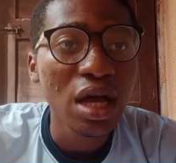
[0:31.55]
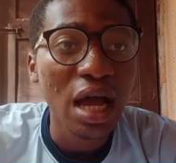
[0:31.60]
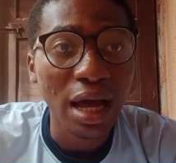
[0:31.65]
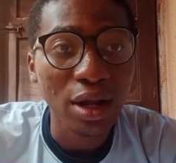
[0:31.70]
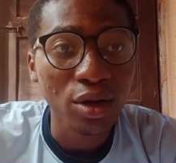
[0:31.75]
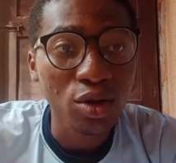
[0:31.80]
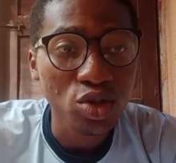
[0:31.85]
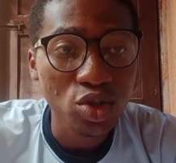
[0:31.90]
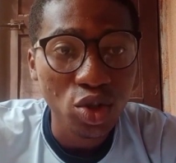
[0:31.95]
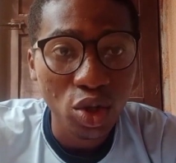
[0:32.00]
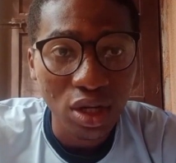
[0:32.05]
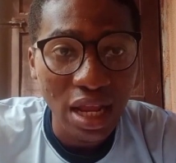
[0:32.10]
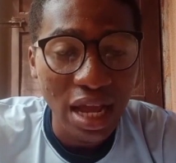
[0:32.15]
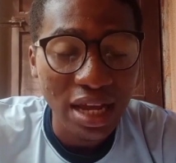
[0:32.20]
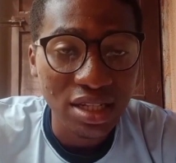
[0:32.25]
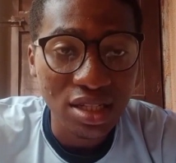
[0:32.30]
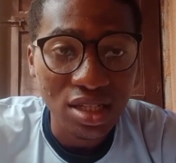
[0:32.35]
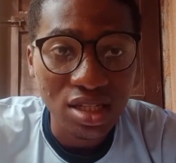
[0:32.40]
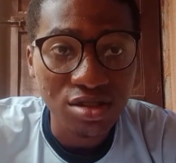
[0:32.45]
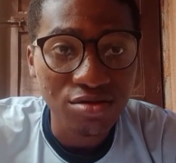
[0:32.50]
And also
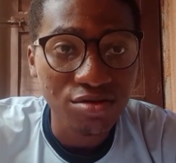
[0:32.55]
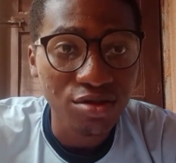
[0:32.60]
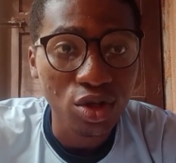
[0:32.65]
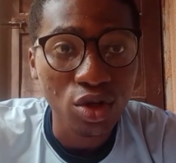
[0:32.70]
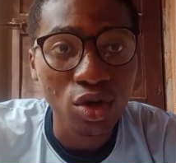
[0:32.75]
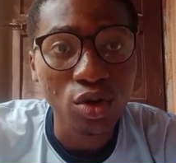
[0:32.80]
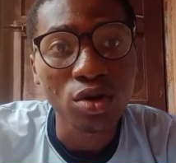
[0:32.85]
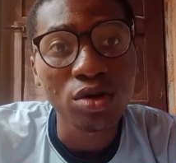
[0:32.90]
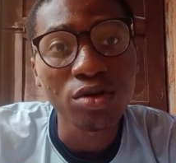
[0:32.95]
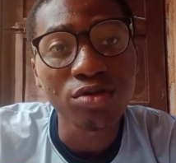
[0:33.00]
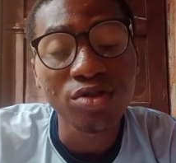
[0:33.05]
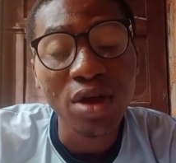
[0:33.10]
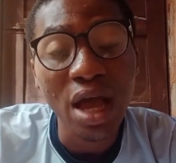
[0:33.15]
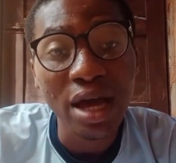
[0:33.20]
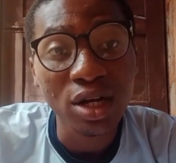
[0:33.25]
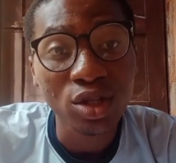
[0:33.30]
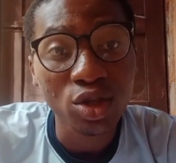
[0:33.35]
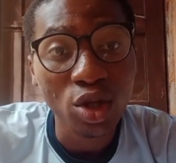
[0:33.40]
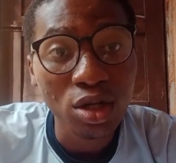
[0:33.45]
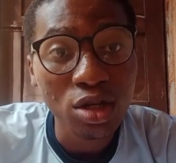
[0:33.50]
like this video. If you
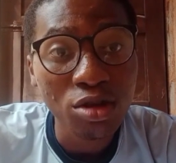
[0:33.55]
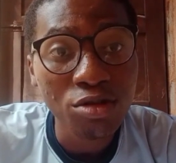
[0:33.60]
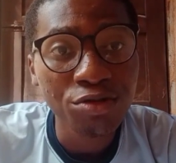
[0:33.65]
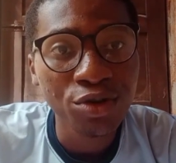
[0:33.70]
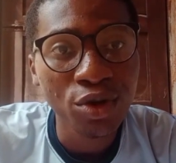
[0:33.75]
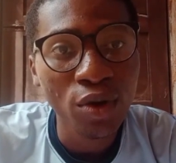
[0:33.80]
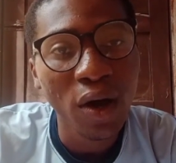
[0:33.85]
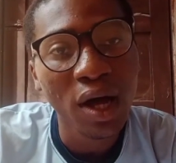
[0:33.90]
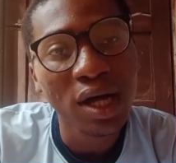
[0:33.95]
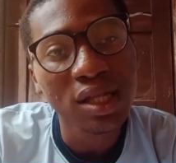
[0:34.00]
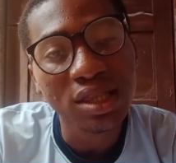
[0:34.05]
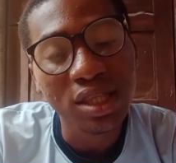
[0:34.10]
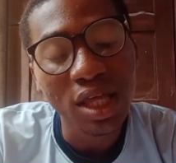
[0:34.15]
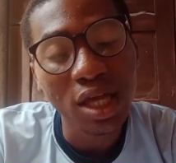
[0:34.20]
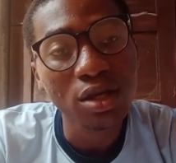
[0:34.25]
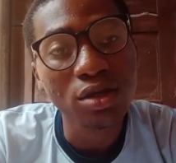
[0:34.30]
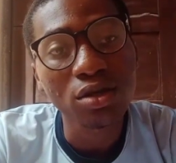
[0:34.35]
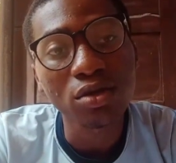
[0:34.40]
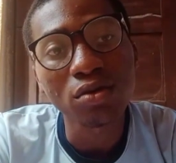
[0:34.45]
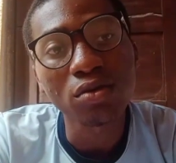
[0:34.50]
are a returning viewer,
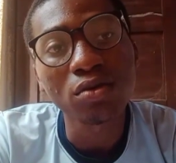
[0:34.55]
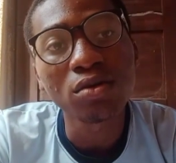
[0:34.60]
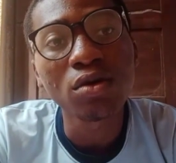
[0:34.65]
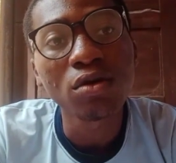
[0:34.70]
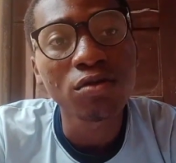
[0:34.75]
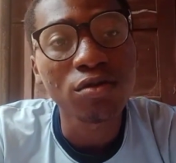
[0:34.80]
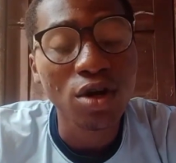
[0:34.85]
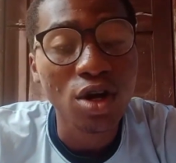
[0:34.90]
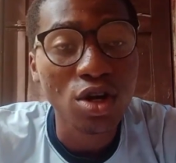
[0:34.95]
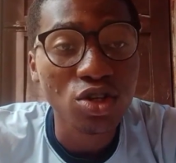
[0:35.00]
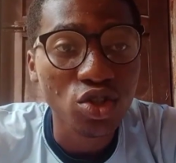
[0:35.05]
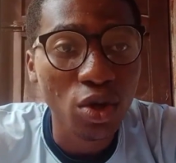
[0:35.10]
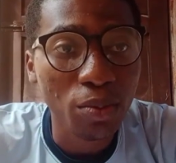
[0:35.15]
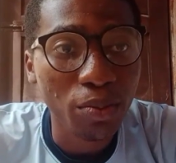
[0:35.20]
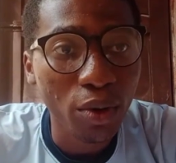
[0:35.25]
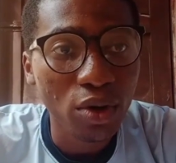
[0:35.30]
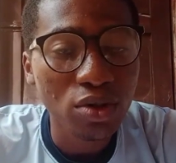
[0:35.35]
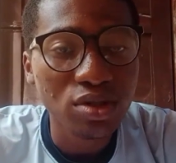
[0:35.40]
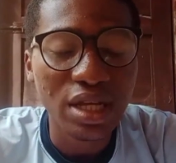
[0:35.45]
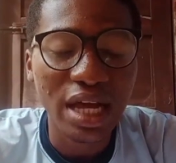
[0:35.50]
thank you for your
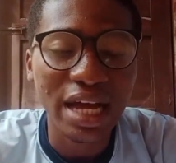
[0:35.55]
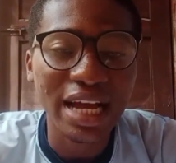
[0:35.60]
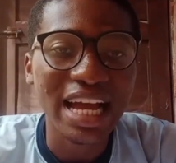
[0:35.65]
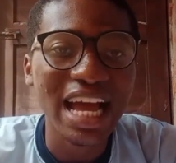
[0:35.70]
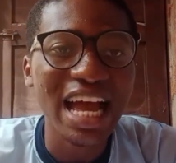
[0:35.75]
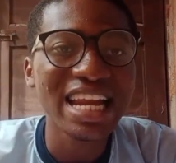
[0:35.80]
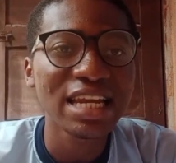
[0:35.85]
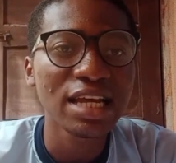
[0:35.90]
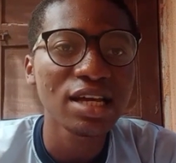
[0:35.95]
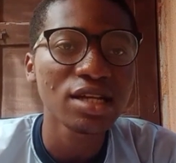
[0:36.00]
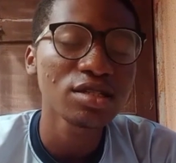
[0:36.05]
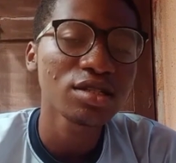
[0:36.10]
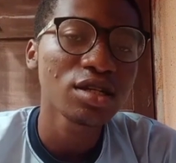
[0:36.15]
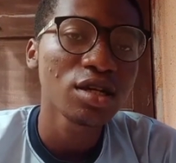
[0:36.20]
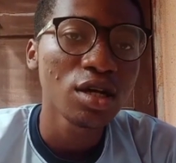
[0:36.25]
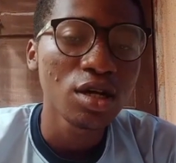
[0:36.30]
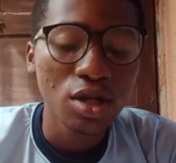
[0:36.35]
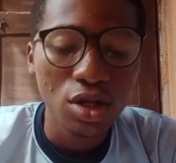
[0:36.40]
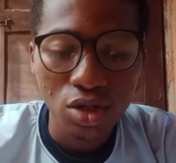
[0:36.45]
support and kindness.